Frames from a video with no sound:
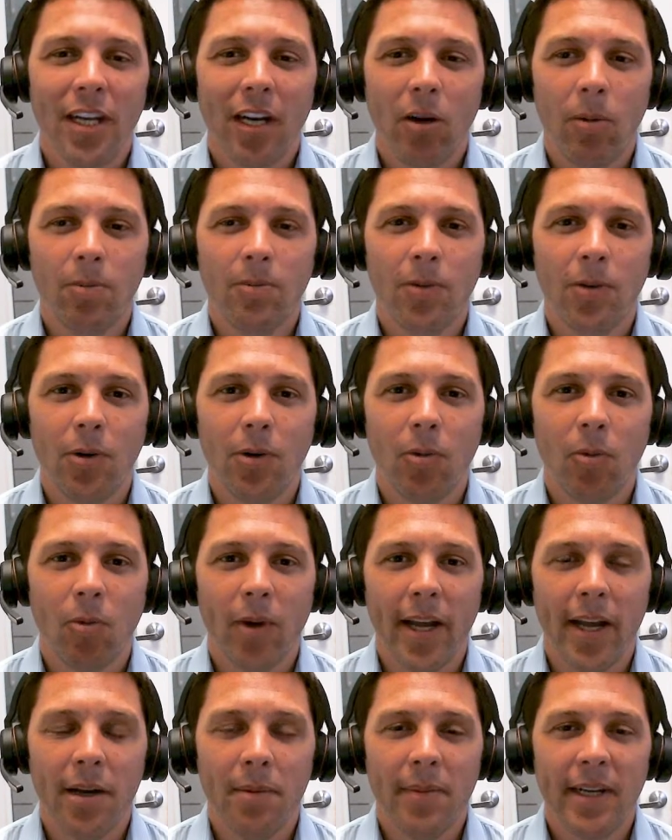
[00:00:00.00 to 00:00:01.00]
helpful
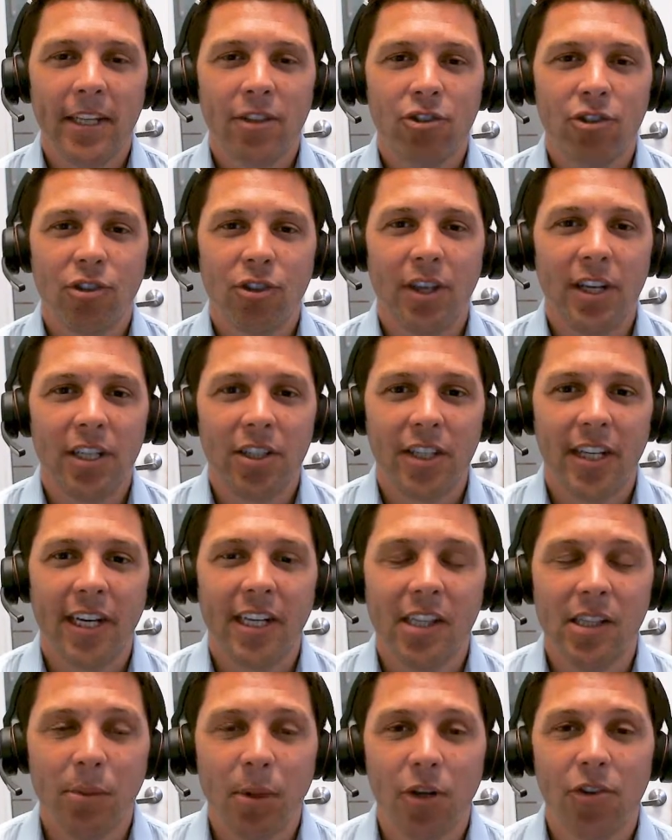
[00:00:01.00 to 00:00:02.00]
way to make sure that you're
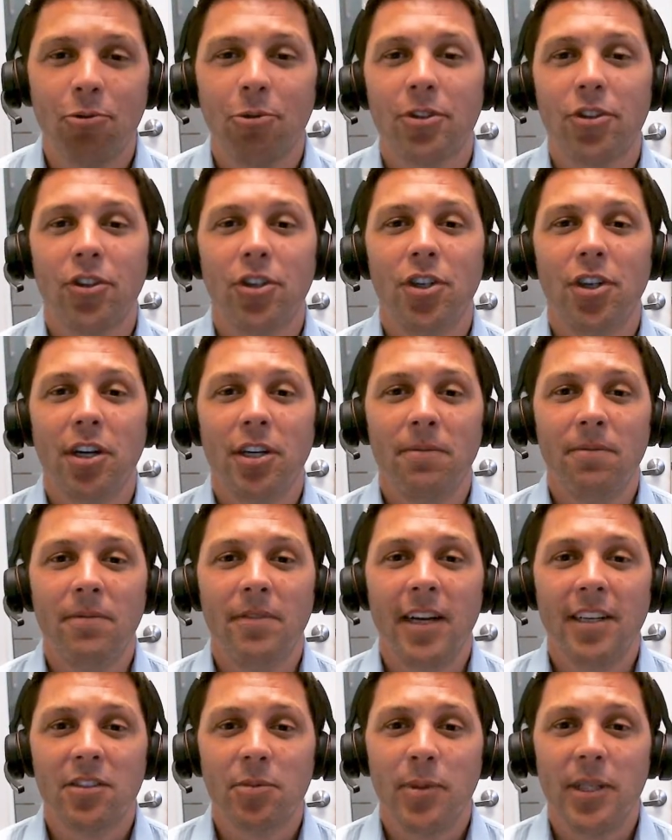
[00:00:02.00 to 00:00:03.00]
getting the most return on
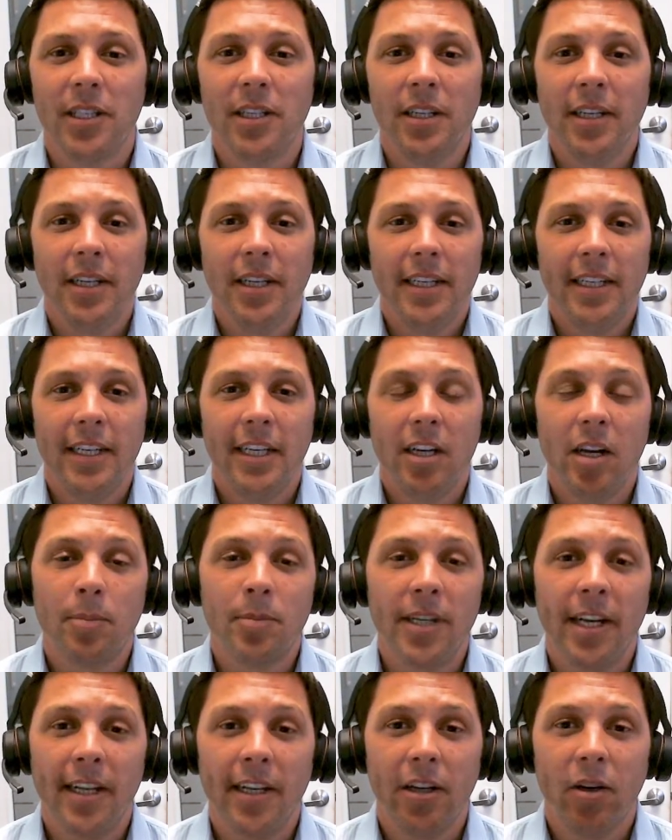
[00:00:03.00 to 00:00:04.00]
investment in
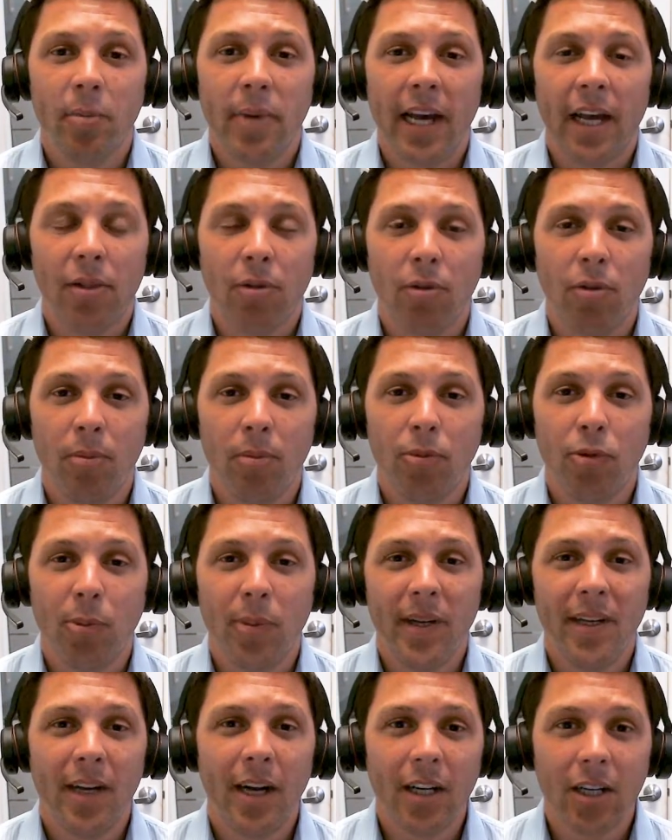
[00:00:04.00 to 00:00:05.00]
updating your bathrooms,
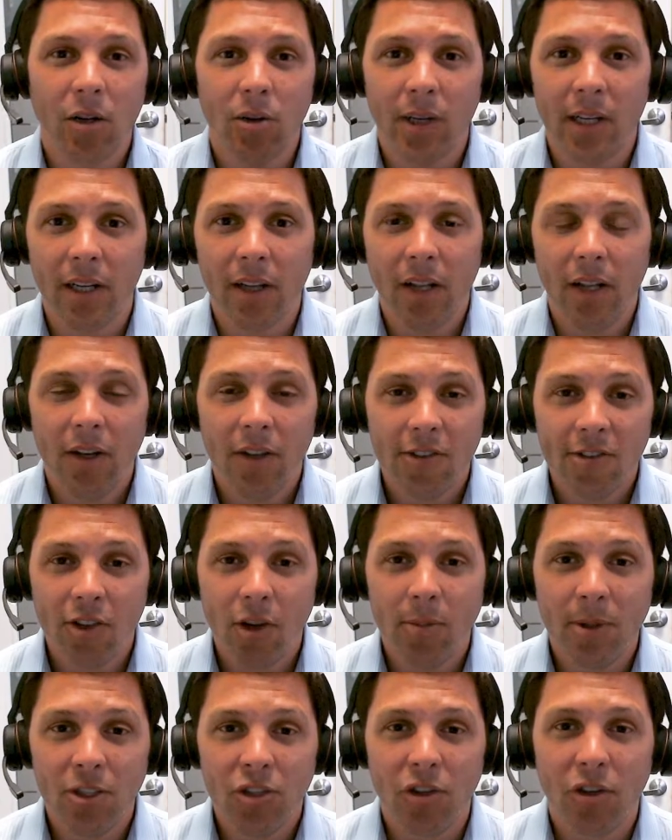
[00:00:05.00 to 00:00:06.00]
but not going
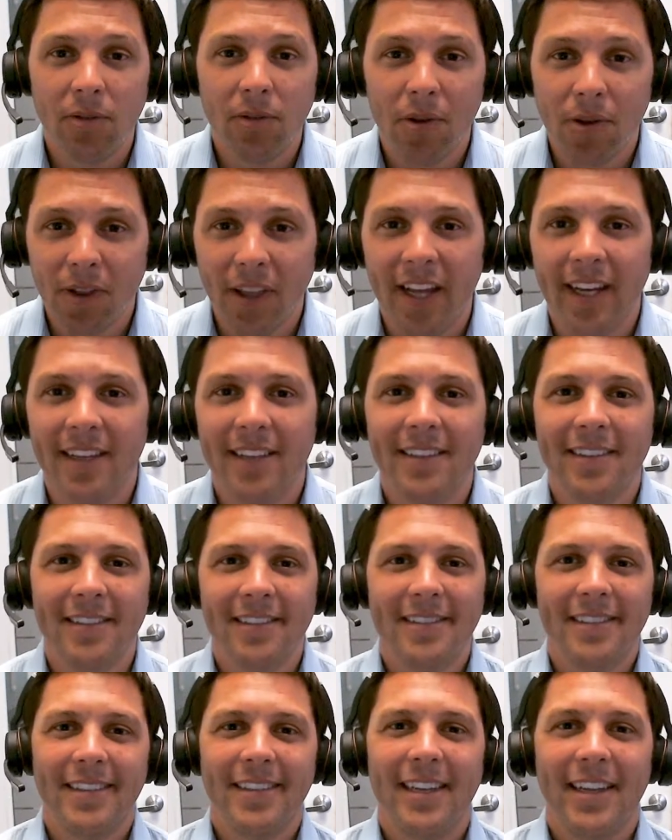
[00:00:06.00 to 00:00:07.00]
so much over that
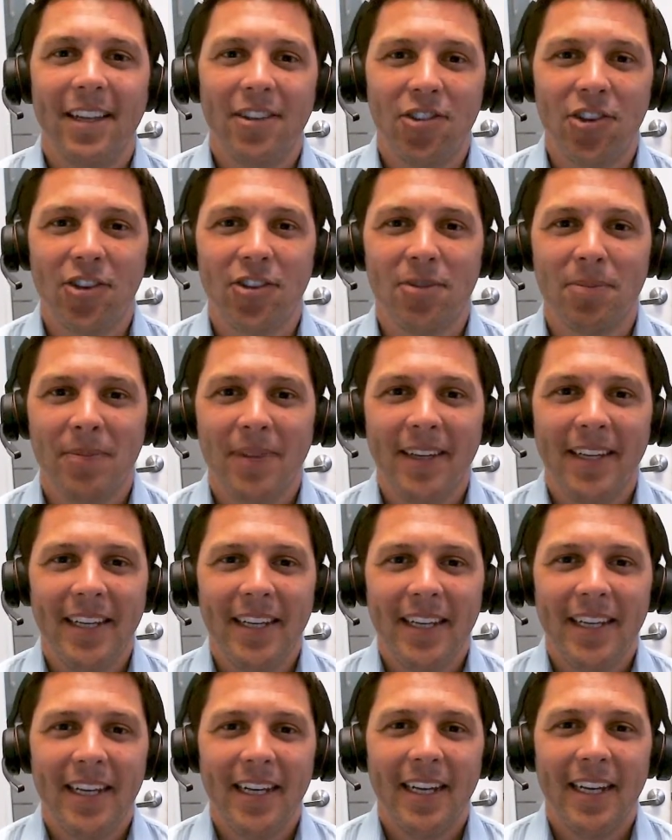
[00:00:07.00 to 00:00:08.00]
it's just
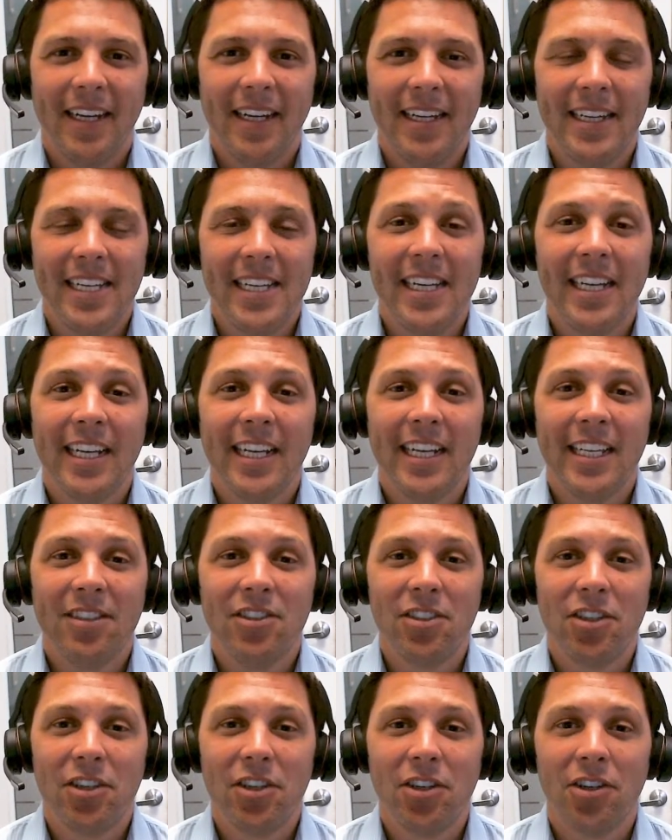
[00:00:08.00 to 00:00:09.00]
eating
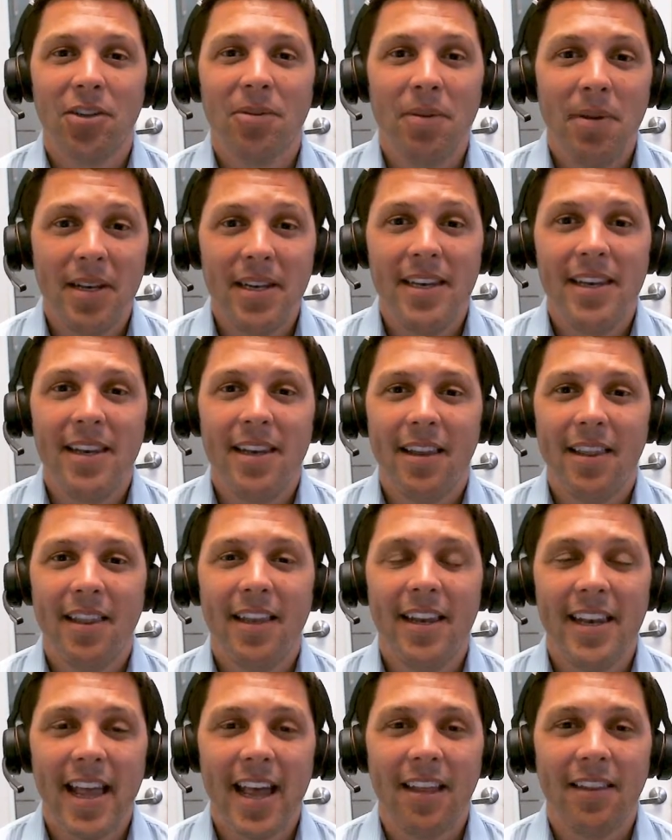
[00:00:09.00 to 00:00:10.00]
into
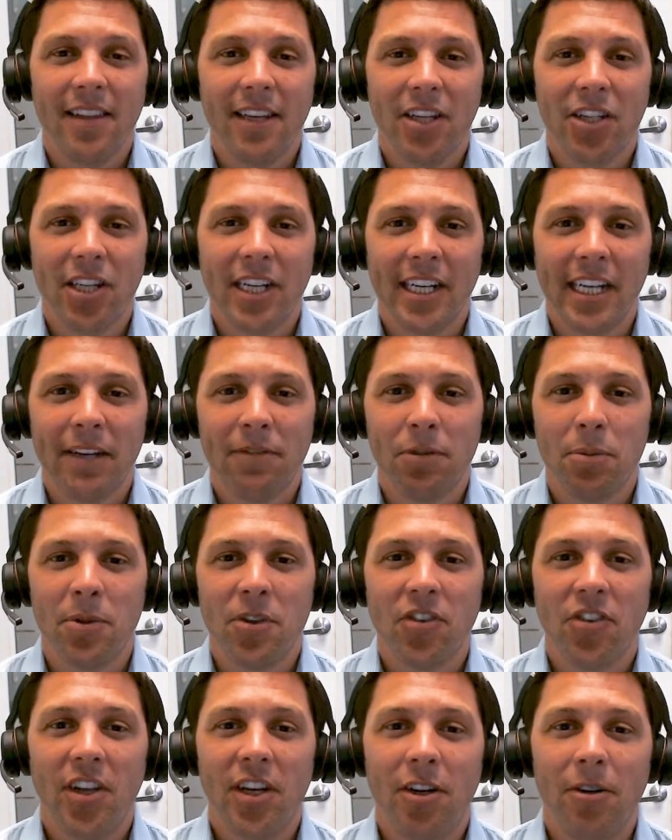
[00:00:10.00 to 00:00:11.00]
the net that you're going to get from
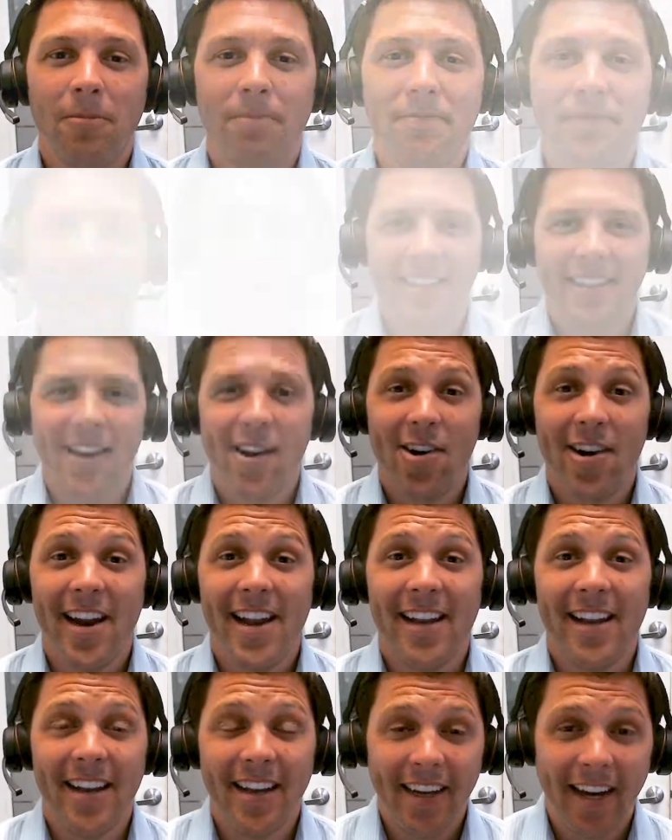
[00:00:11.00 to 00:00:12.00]
the sale. All
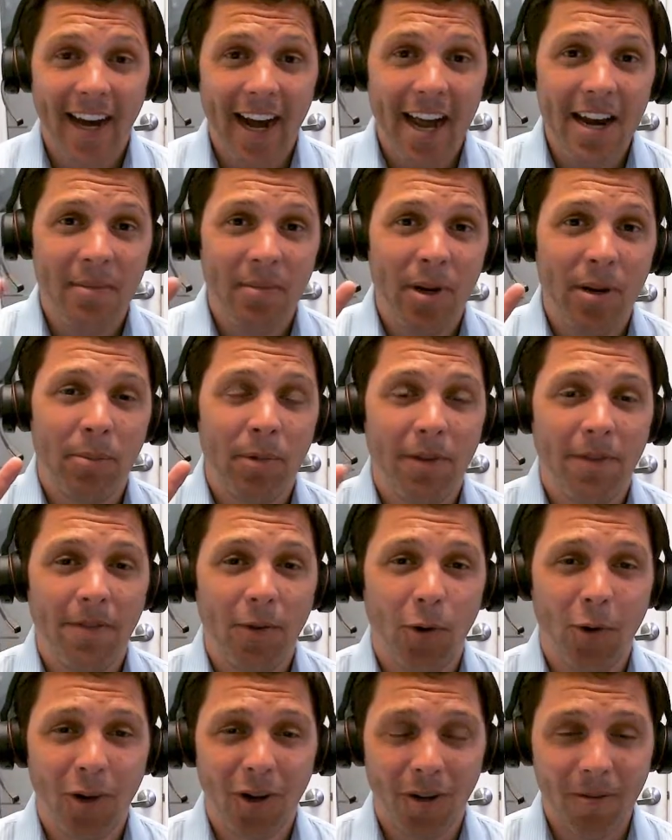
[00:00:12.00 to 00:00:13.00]
right, item number
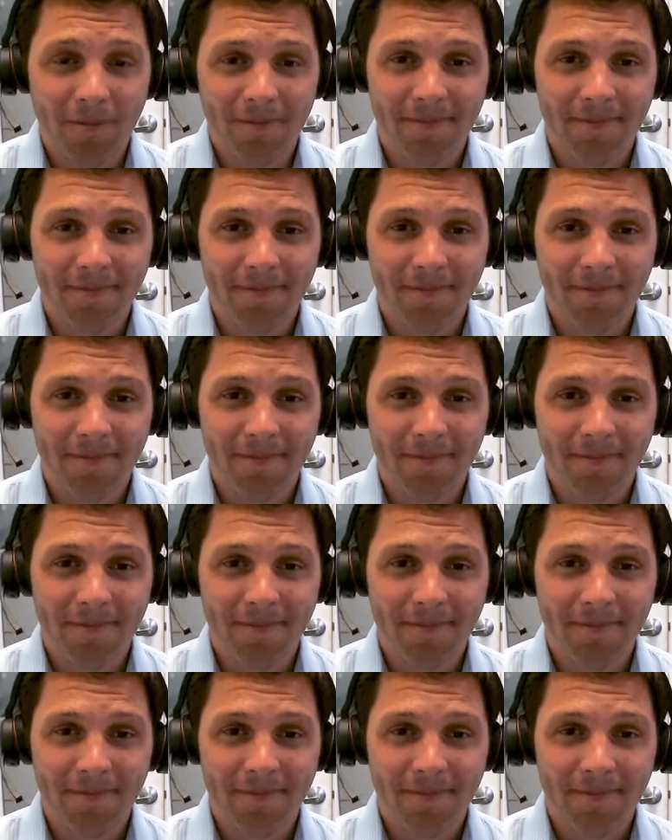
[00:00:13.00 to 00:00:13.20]
4.